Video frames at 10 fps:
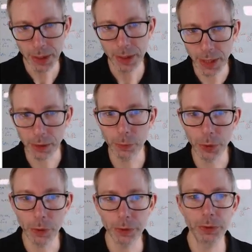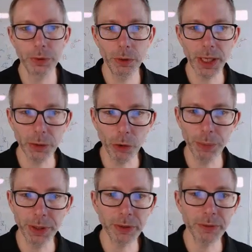Then we're going to look at
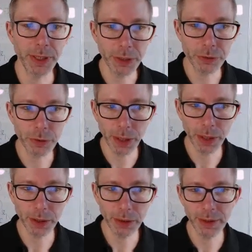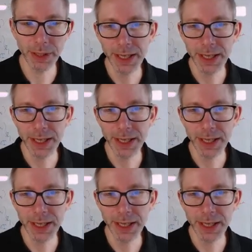openness in financial markets.